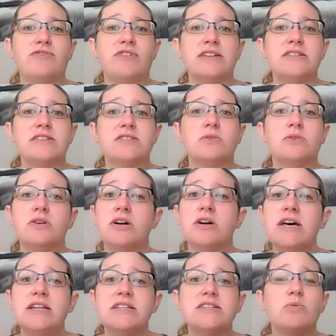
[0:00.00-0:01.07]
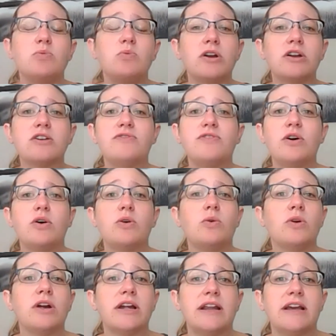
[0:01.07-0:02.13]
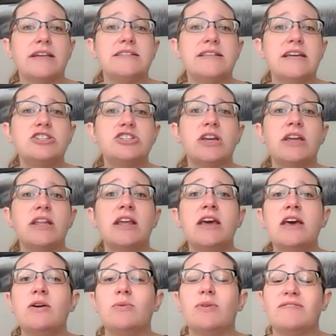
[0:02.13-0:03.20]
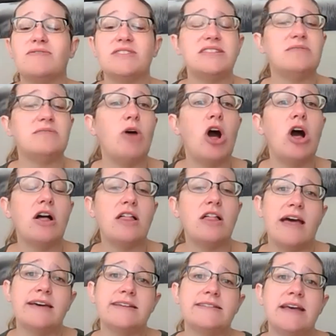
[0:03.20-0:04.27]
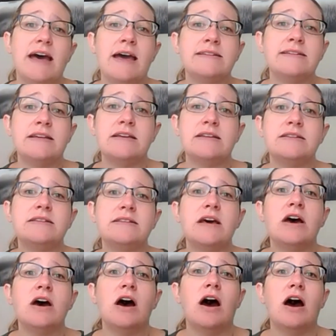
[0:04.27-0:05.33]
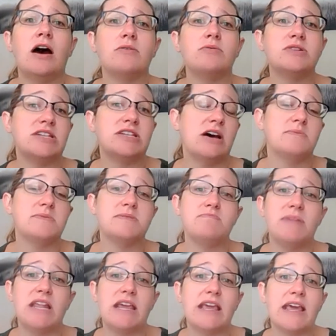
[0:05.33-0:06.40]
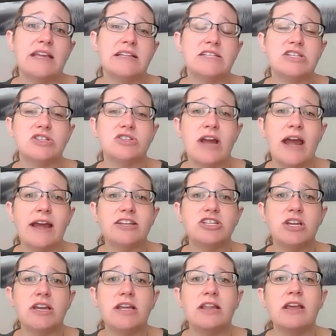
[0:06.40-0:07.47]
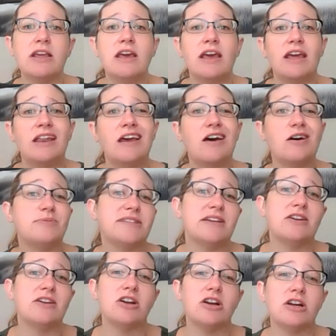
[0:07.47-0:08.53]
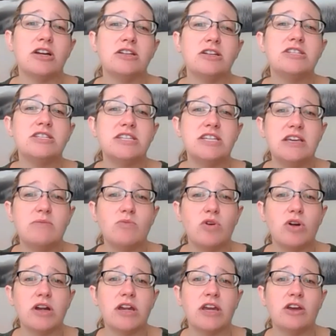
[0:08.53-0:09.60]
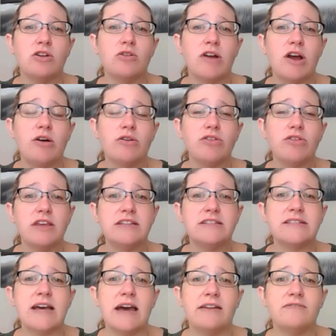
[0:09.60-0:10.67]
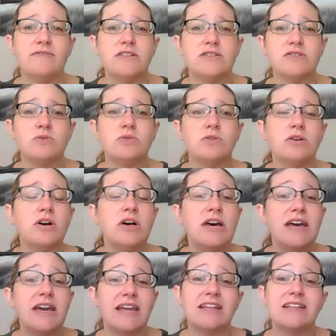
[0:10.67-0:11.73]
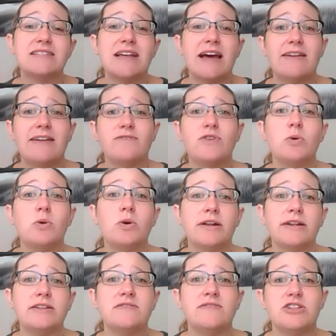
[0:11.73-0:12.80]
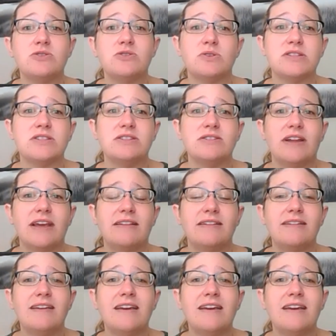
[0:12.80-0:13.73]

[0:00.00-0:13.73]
Friends School. It's a wonderful organization. We have small class sizes, which helps mitigate distraction and helps encourage teamwork and growth inside of the school and inside of your individual student.